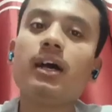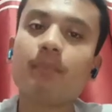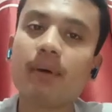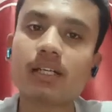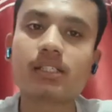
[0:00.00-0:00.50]

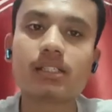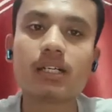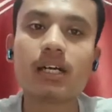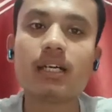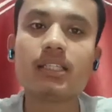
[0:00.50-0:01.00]
But
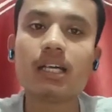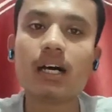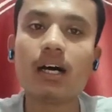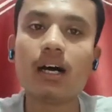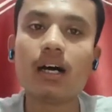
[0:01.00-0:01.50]

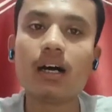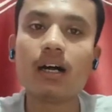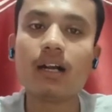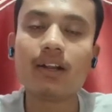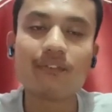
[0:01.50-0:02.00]
the
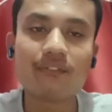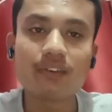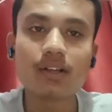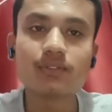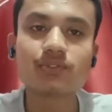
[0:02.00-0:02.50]

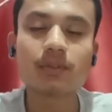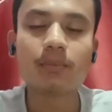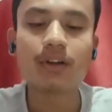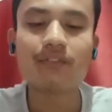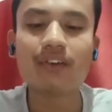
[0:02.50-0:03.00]
difference
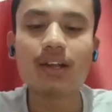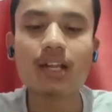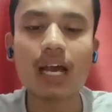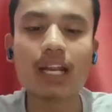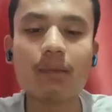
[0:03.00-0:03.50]
between
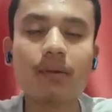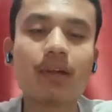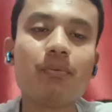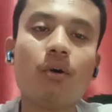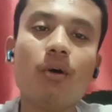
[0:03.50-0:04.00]
an
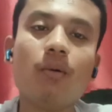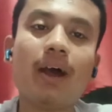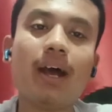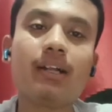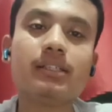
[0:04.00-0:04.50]
epic poem
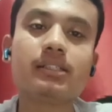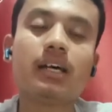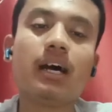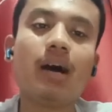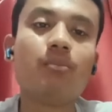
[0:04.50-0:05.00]
and
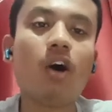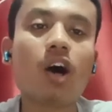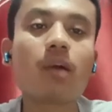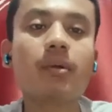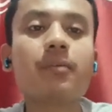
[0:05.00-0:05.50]
a
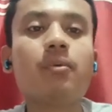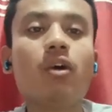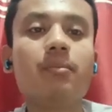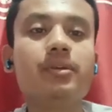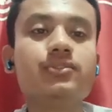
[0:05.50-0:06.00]
mock epic
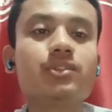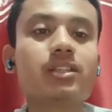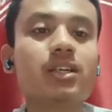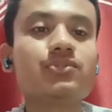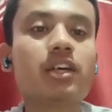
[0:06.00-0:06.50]
poem is
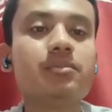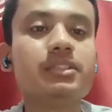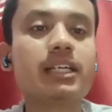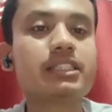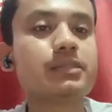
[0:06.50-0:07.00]
the
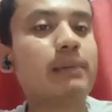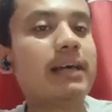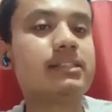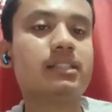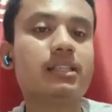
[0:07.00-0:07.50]
subject matter.